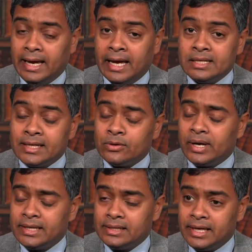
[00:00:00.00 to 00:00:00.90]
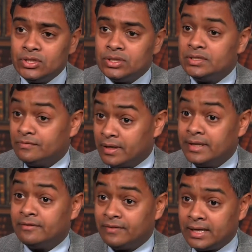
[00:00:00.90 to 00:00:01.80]
Anticoagulation is
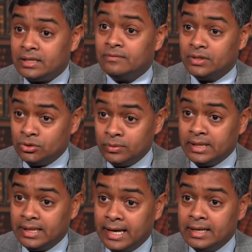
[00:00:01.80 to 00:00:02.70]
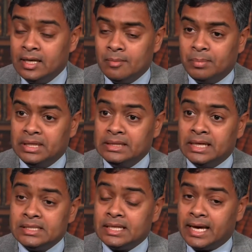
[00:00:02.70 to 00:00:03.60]
very effective at doing that, but it
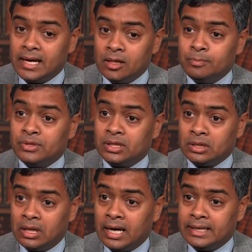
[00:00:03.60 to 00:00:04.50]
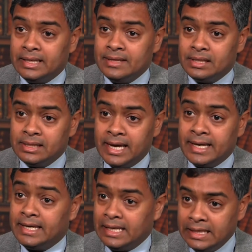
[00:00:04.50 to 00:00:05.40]
doesn't help the clot in the
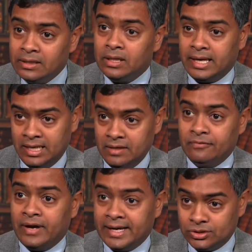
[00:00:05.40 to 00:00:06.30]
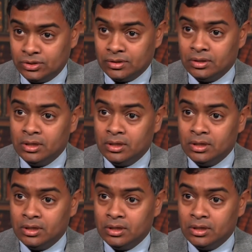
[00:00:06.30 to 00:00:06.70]
leg heal any faster.